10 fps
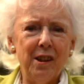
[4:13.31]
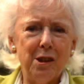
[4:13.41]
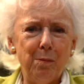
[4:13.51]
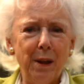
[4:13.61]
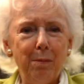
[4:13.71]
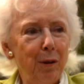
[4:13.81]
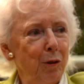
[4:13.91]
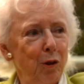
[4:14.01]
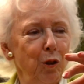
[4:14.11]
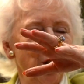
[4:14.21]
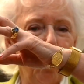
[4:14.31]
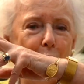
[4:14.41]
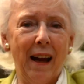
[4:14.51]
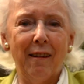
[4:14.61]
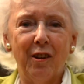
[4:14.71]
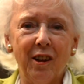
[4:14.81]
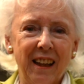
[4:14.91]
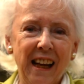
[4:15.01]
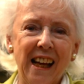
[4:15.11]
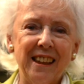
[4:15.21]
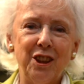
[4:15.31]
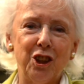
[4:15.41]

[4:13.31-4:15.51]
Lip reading: There's people who go around at night